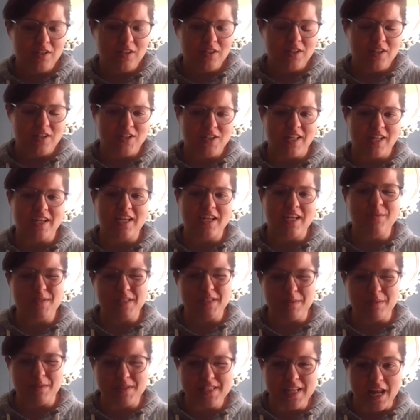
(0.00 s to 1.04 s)
Mm-hmm. That
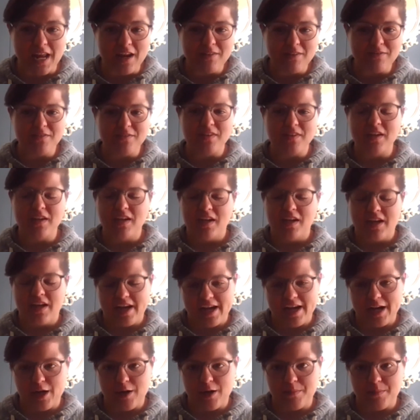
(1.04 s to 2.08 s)
keeps them safe.
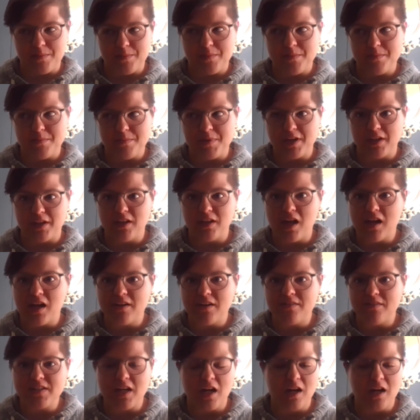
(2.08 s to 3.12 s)
But a lot
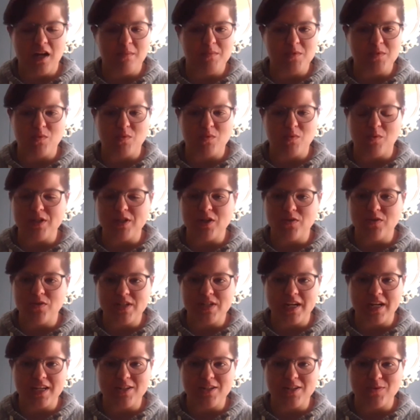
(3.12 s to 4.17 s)
of times what we don't
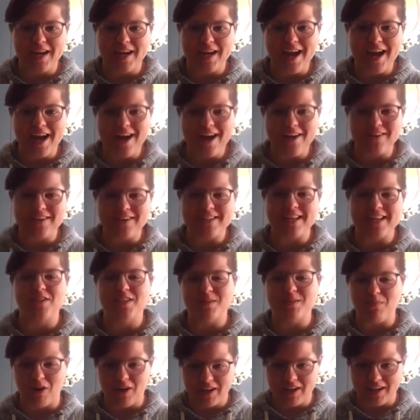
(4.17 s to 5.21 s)
take into account is how
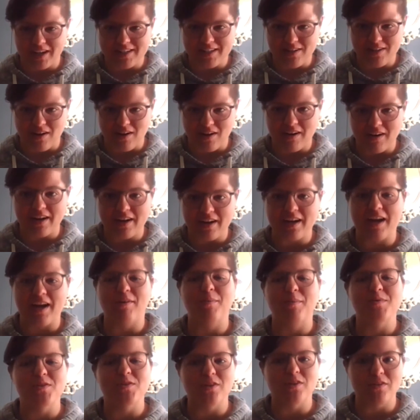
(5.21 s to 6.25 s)
smart kids are and
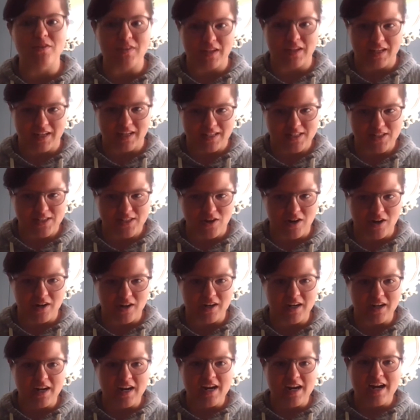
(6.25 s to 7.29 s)
how observant kids
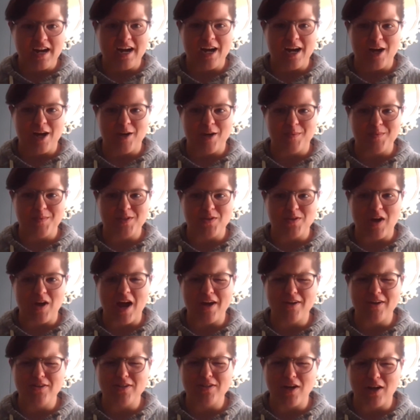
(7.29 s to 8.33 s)
are. So
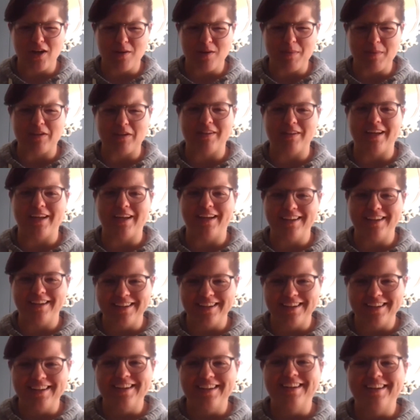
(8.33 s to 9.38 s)
how you talk about, like,
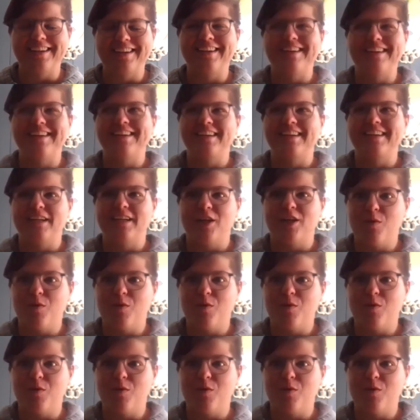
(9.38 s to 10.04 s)
go